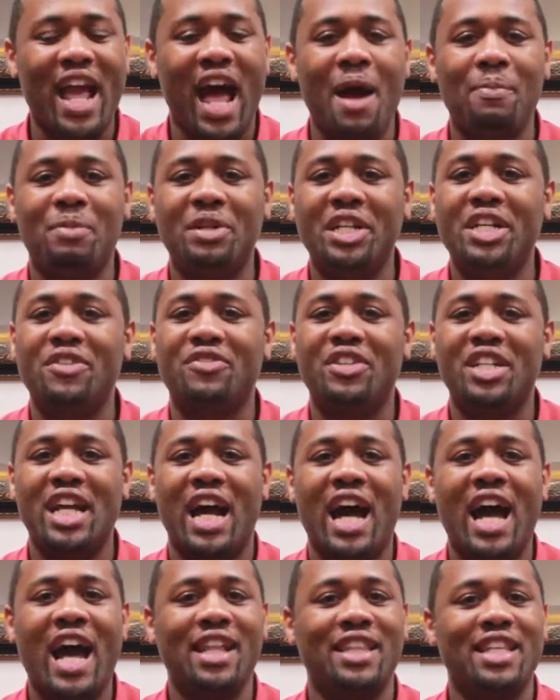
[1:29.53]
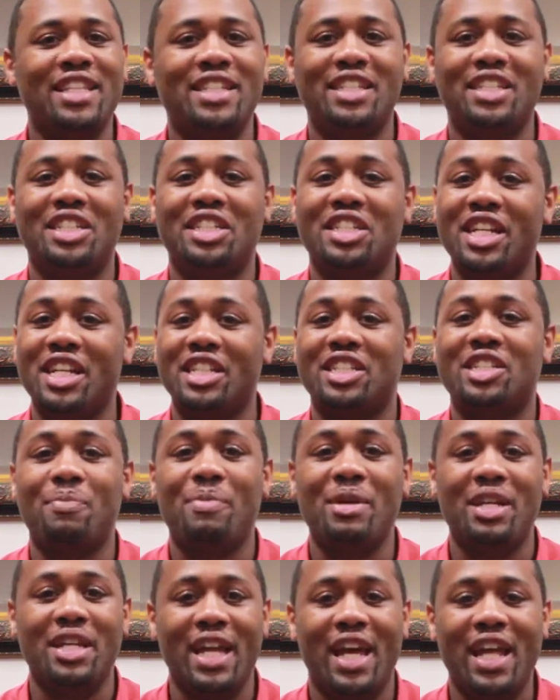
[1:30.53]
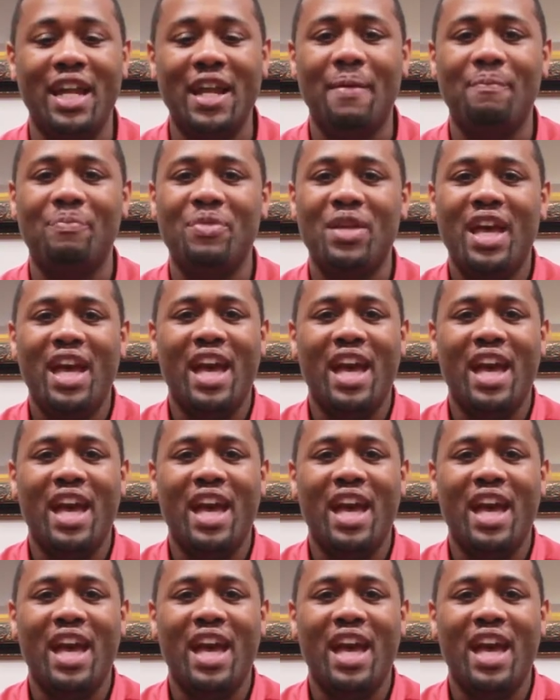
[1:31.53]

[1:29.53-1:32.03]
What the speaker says: I believe God, this is just the beginning,